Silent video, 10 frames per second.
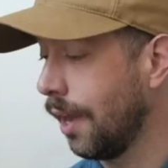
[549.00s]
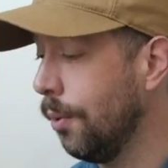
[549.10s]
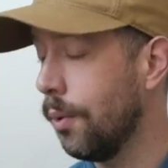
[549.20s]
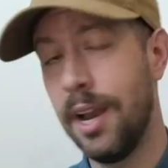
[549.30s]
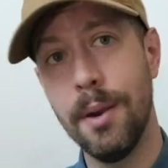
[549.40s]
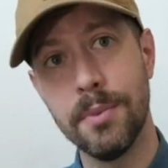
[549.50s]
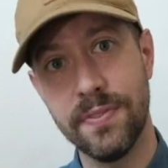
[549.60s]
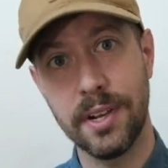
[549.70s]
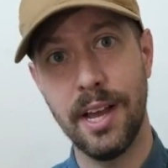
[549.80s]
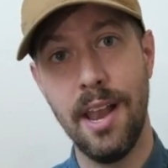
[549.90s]
Oh, and I almost
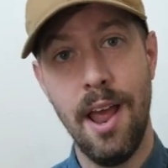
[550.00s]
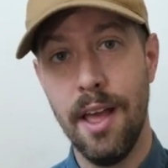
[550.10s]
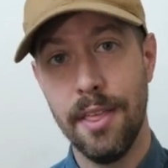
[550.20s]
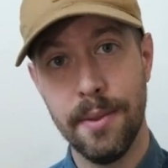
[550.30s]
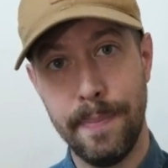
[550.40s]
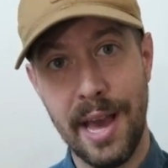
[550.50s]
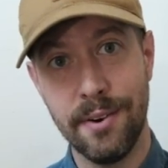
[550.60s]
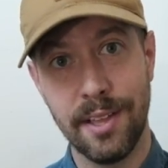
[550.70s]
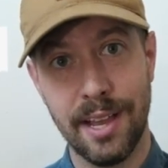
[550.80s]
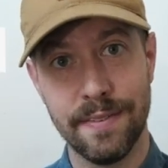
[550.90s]
forgot the
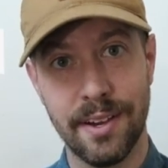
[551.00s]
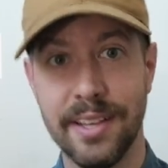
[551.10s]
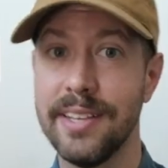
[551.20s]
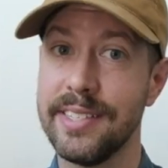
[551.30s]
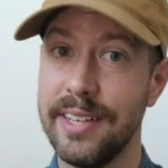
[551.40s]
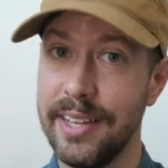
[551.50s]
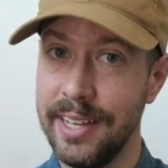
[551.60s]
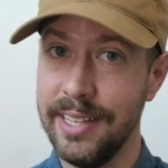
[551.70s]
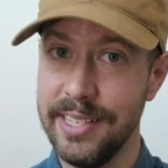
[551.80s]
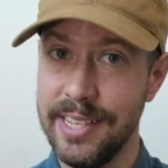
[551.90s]
battery life on this.
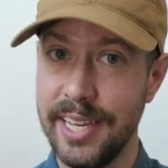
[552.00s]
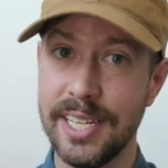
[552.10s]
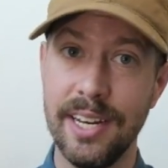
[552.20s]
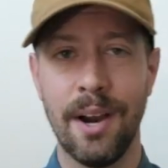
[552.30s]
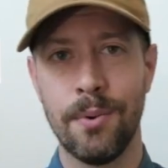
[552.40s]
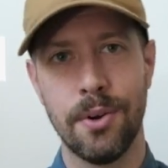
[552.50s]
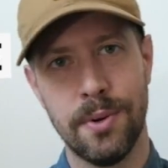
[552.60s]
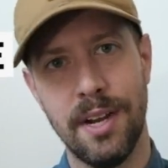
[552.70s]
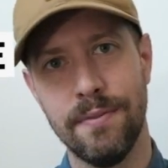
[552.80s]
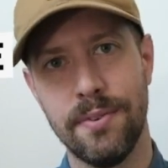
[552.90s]
Insane. I rode
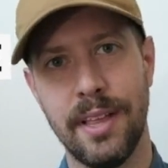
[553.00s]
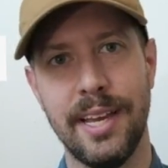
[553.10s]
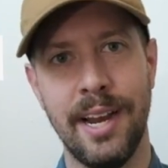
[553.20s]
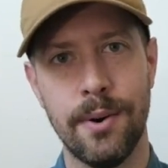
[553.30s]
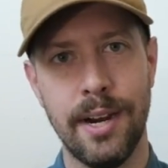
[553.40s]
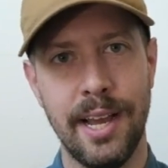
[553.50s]
around for like an hour and a